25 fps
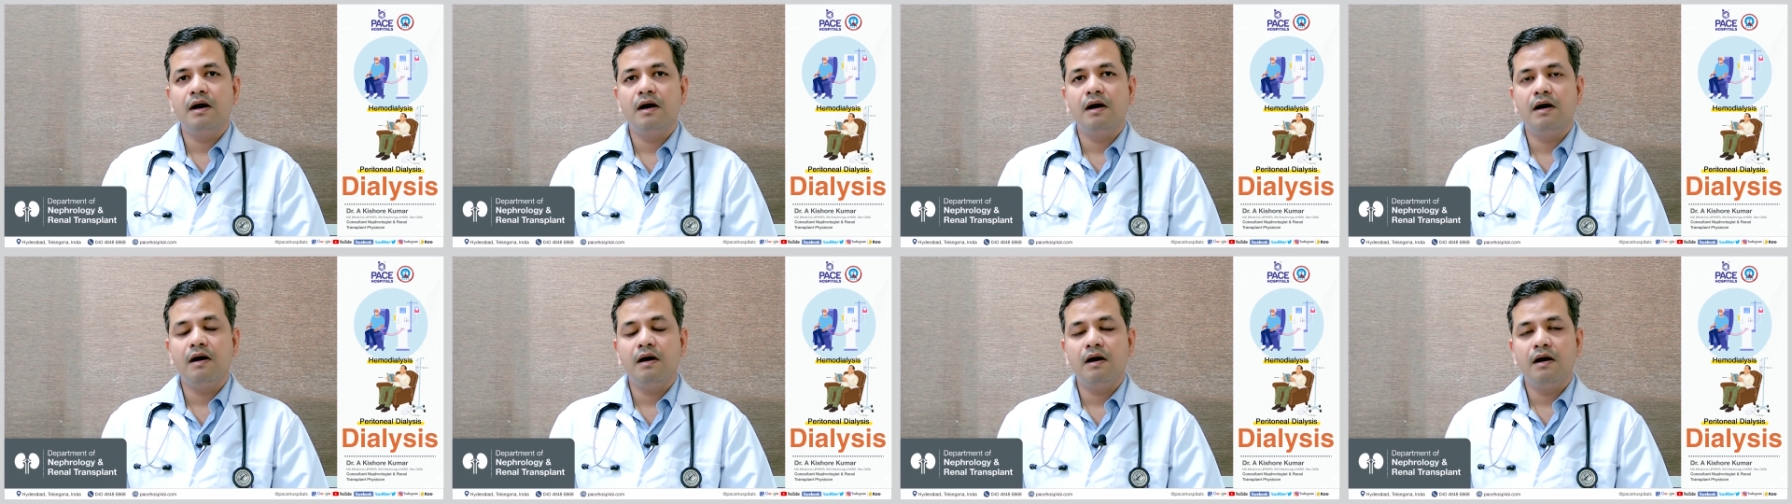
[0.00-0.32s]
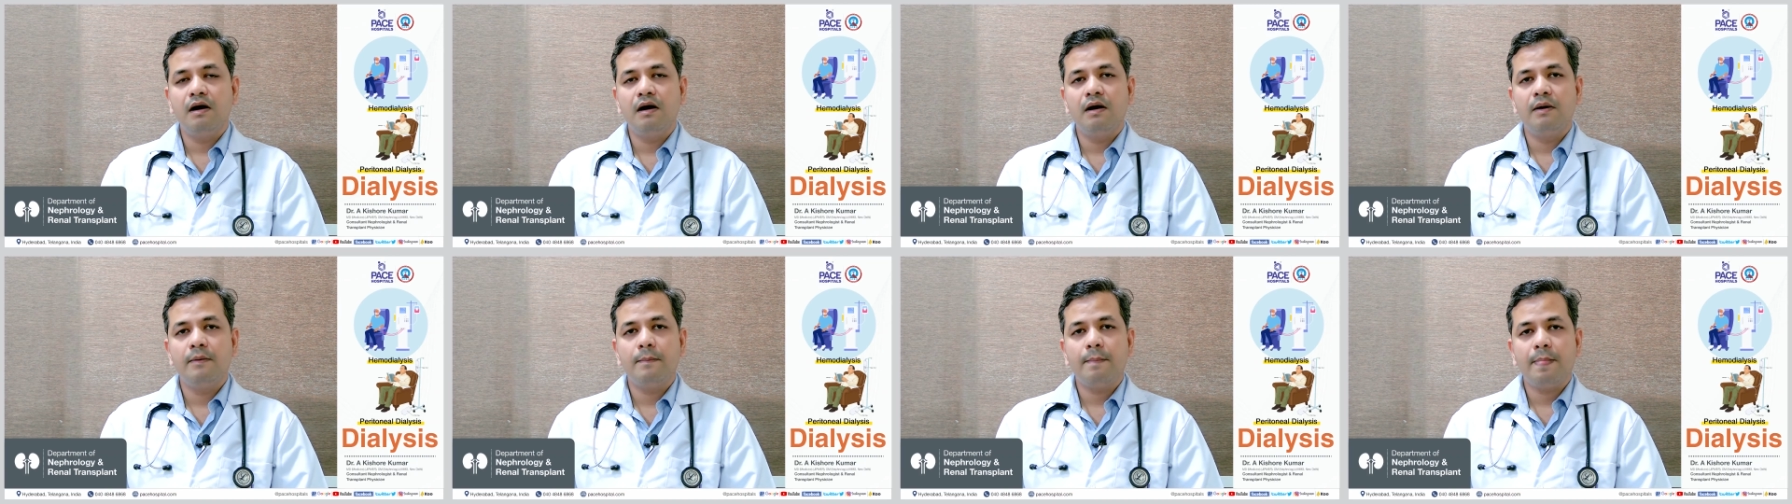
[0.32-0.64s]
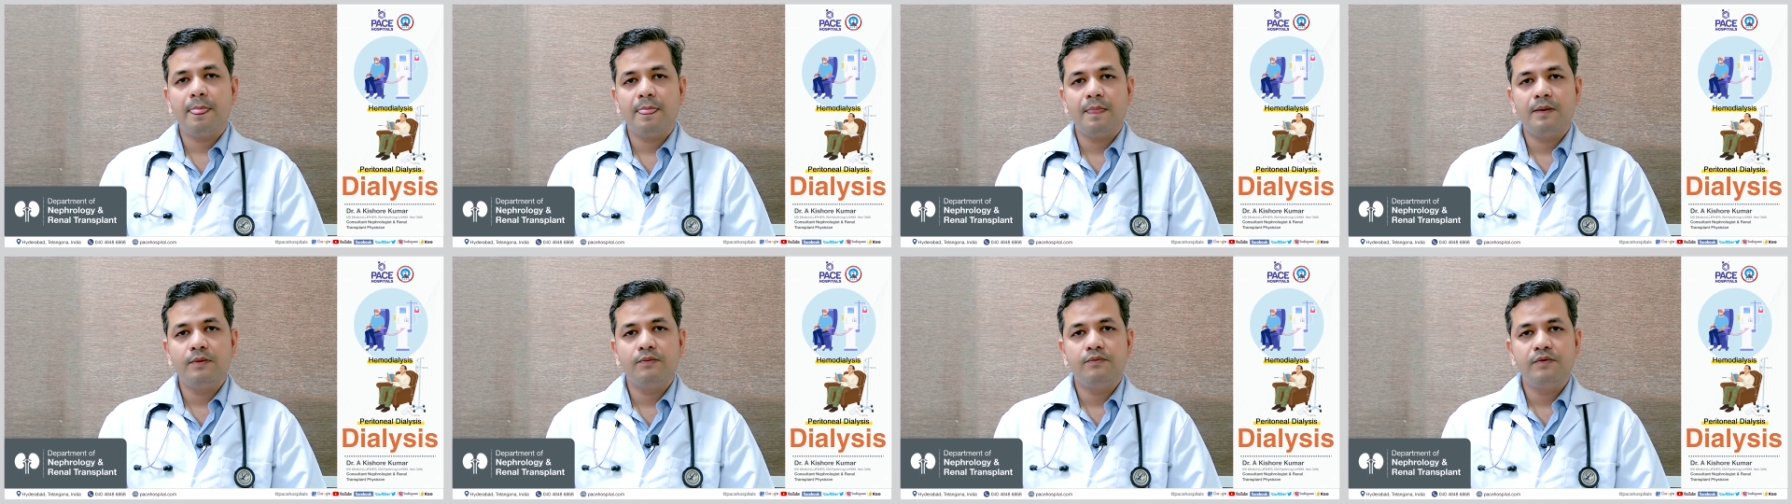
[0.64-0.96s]

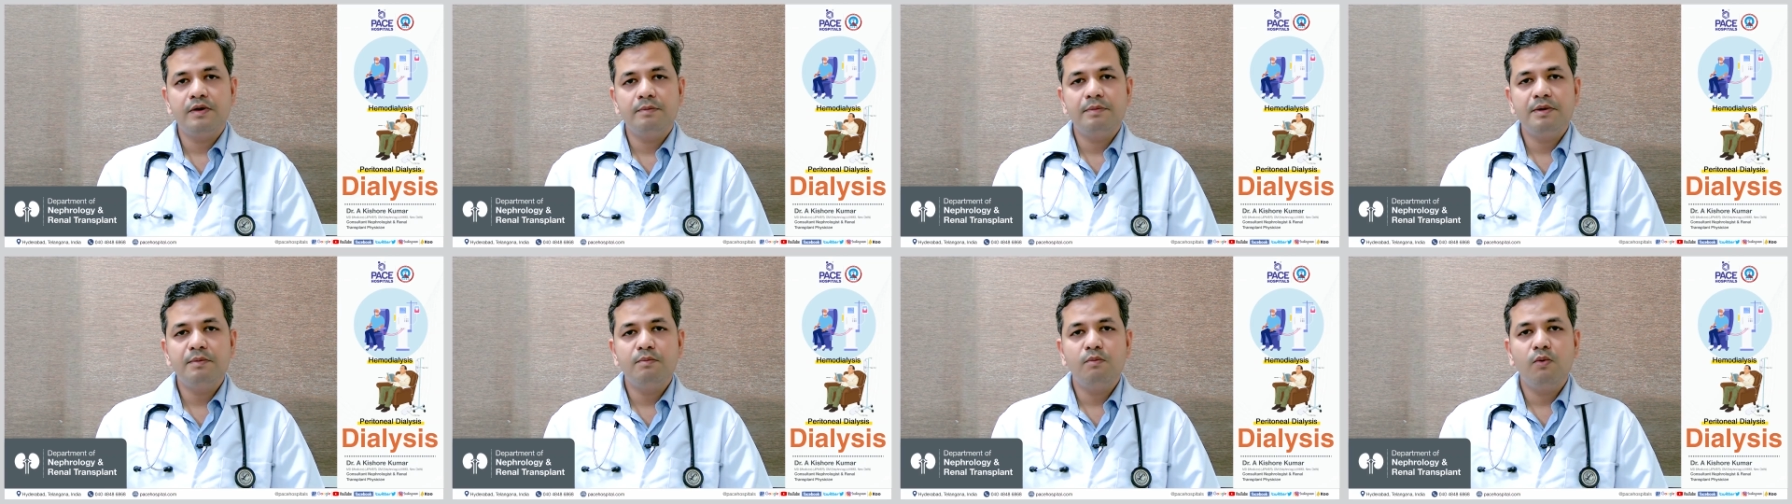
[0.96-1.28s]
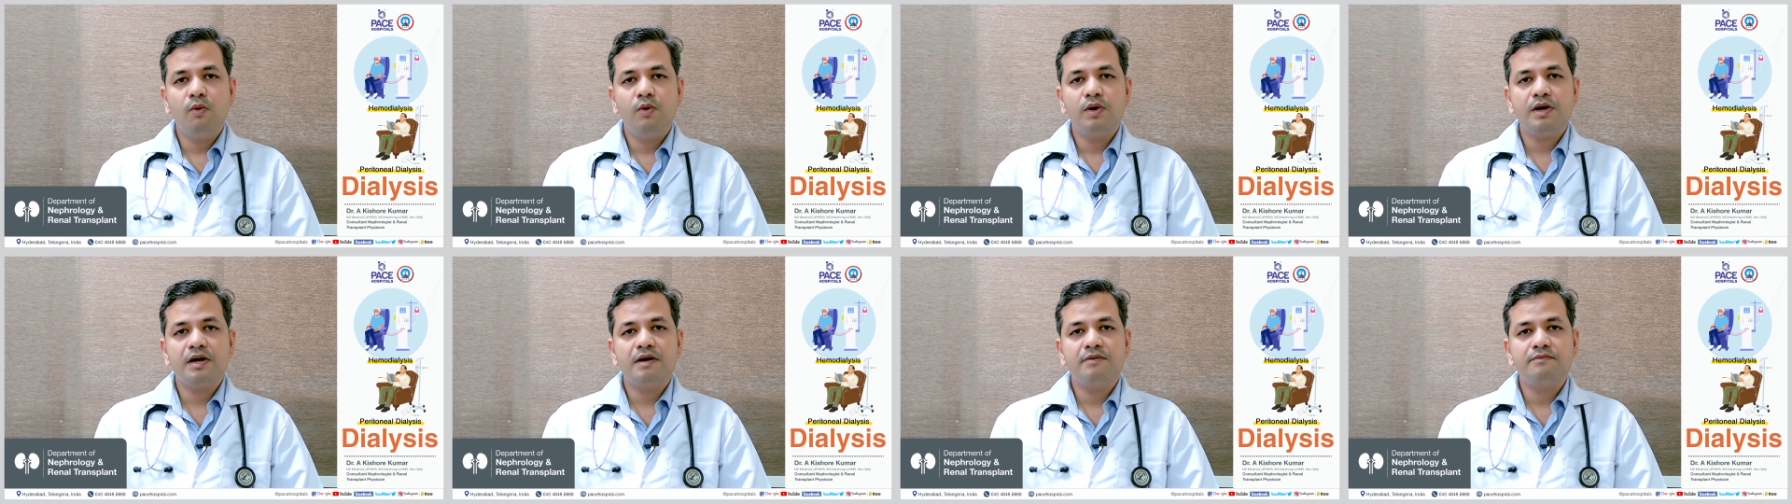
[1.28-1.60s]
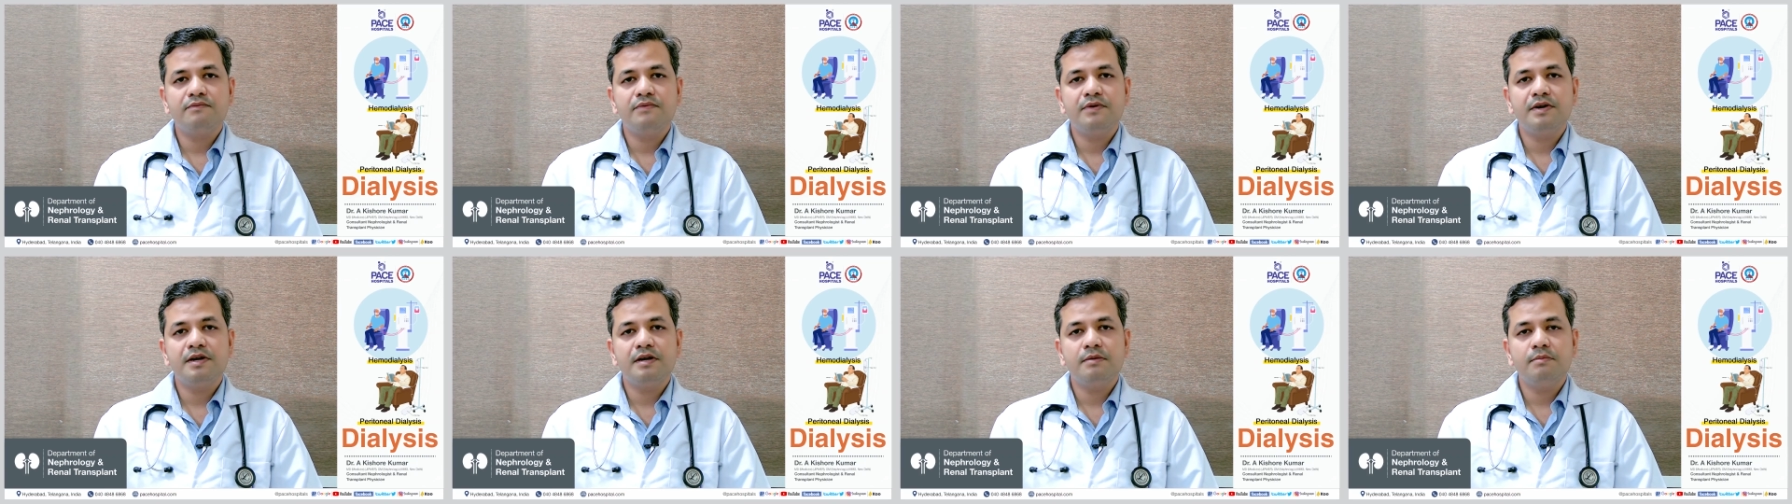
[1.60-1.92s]
will be more
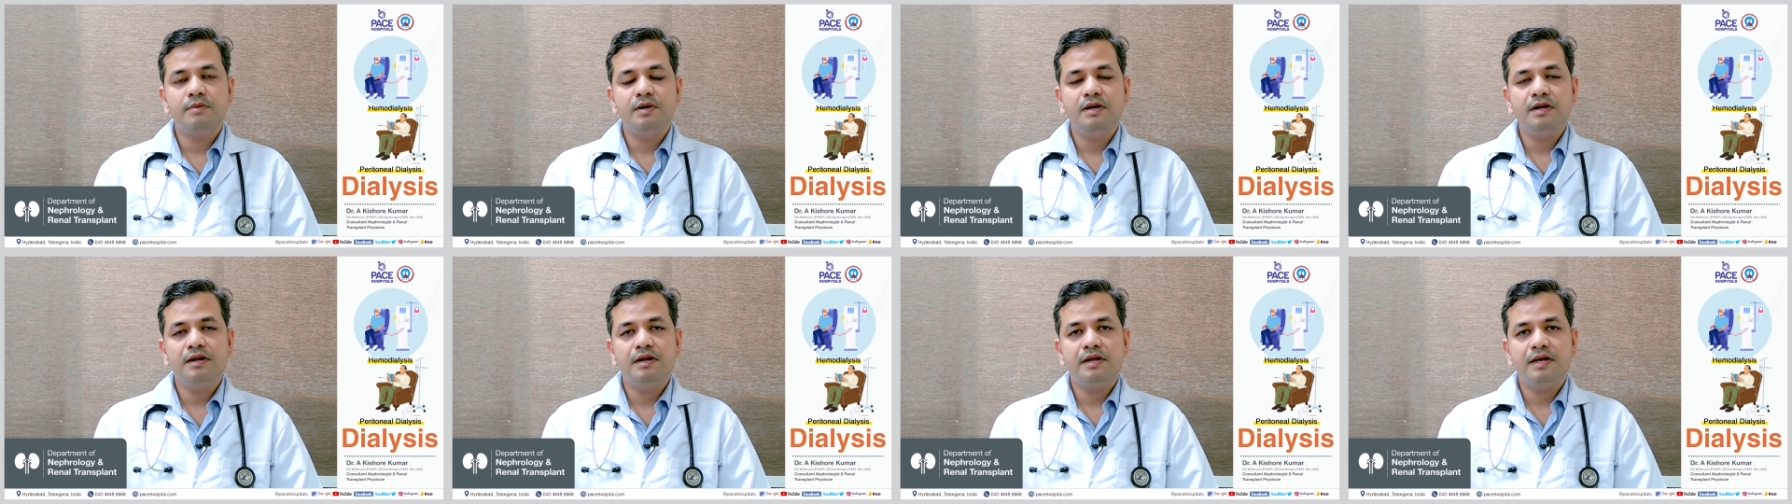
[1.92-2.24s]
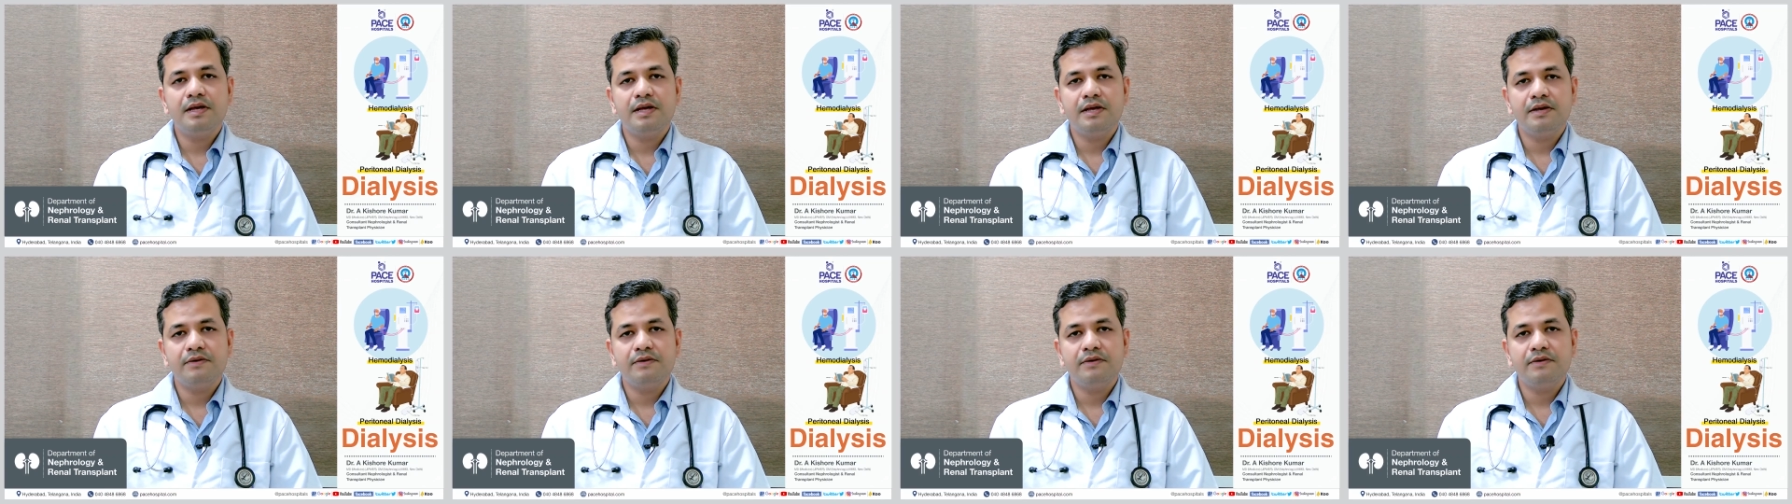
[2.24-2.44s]
comfortable